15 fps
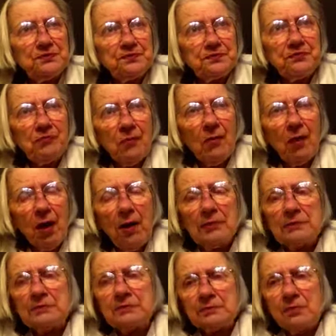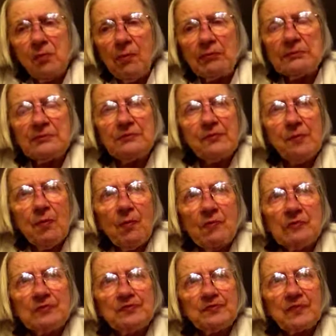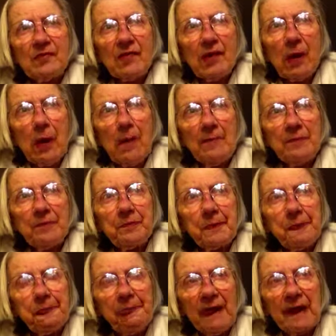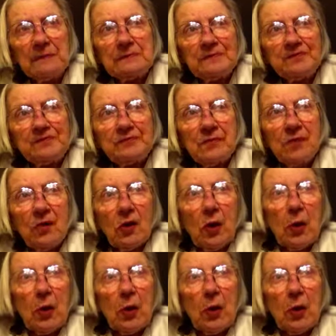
Yeah. so they're uh, the pitchers are reporting to spring training already.